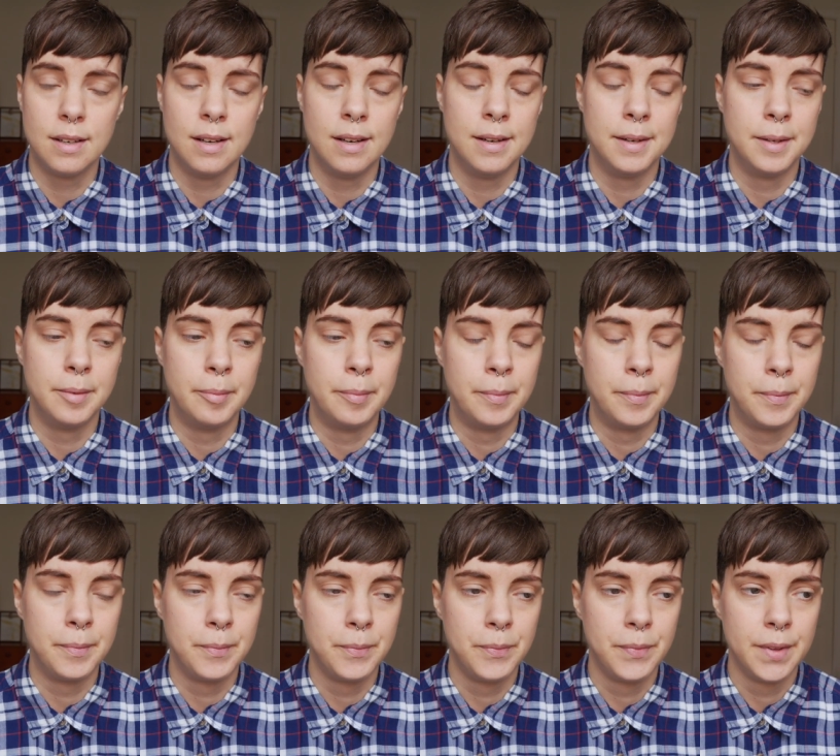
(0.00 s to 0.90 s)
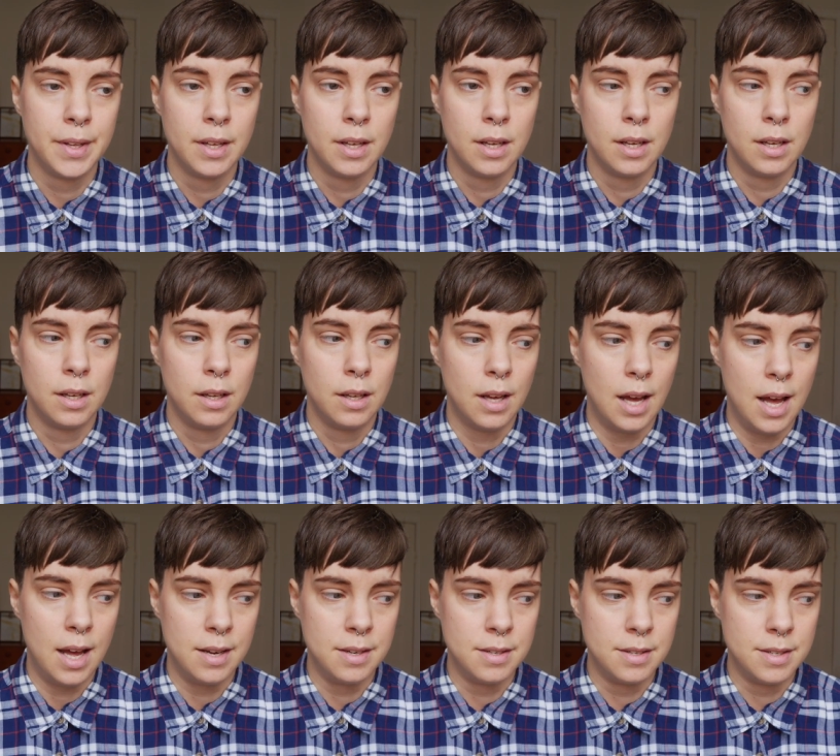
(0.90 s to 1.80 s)
um,
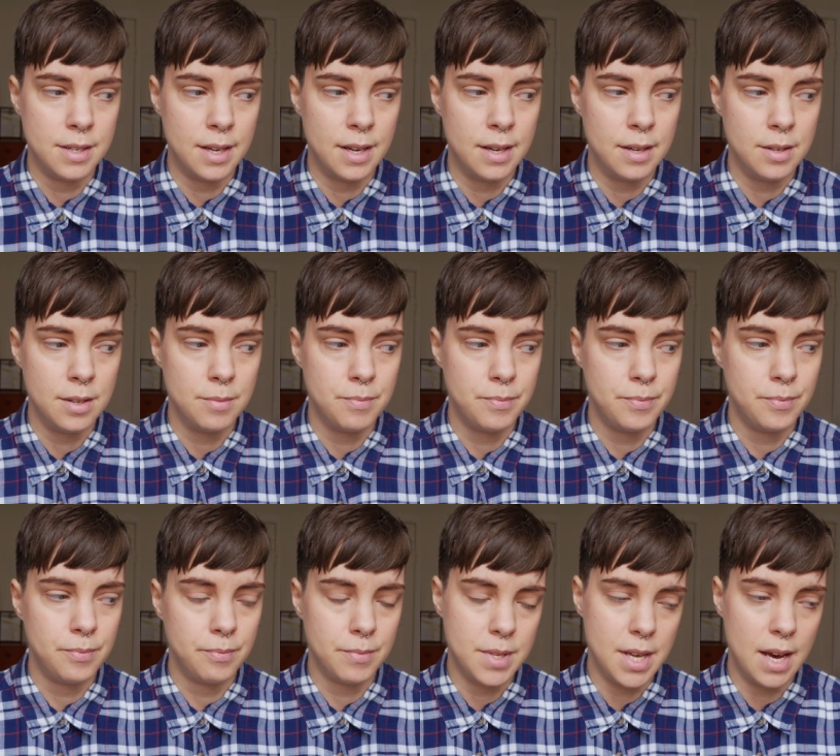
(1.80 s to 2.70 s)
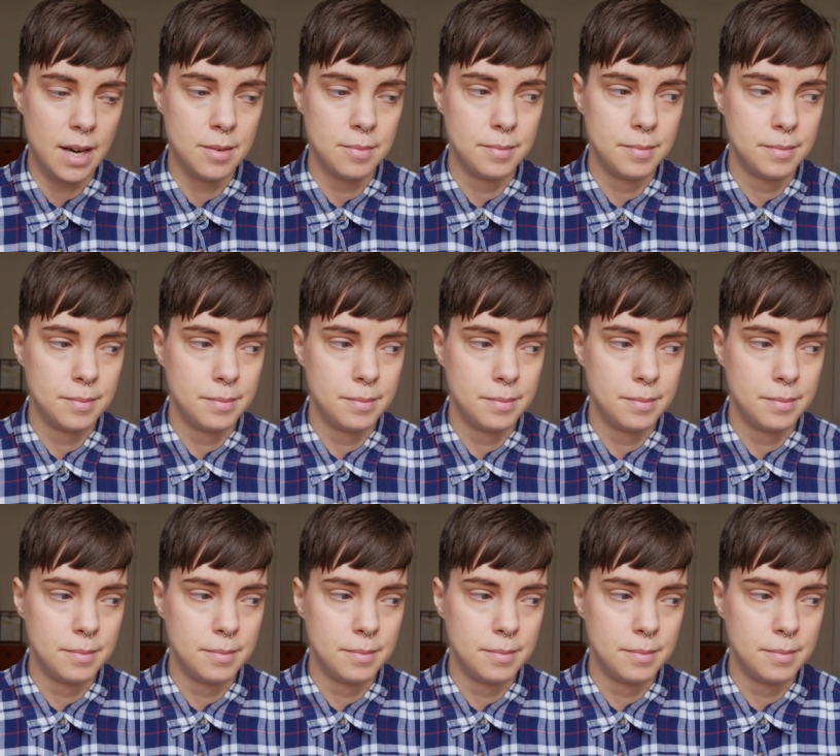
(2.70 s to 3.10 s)
and uh, yeah.